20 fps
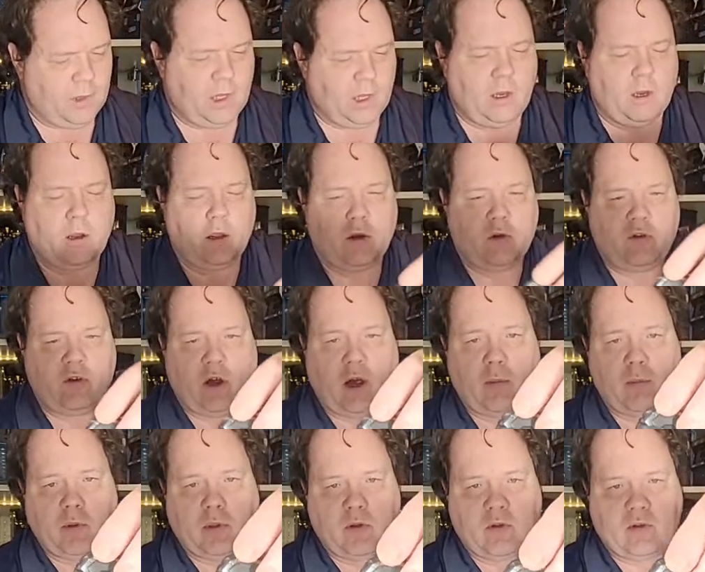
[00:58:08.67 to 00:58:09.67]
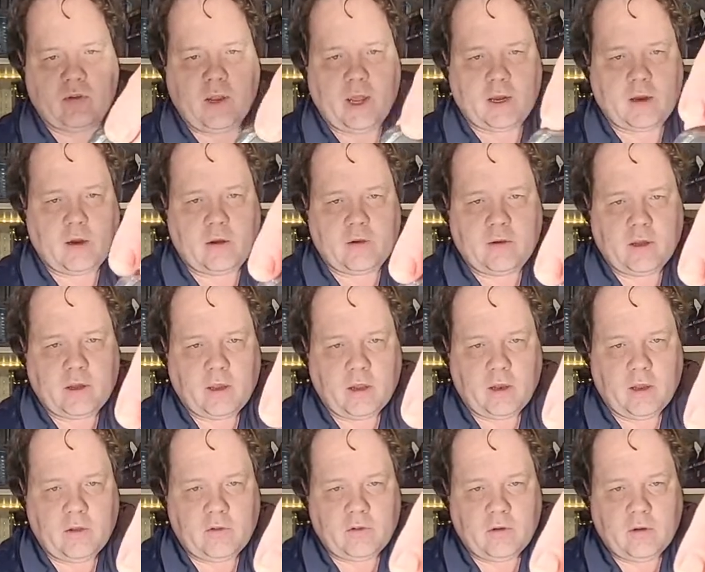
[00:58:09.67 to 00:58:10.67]
Did a good job with this neck
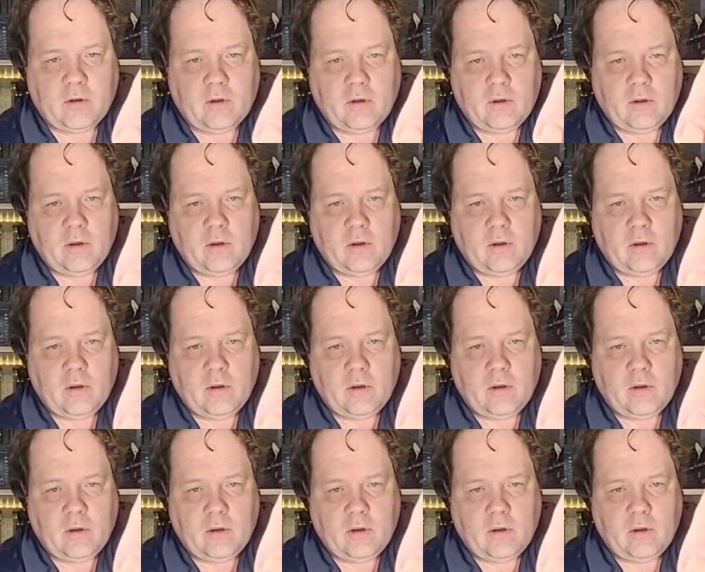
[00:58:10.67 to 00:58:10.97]
articulation.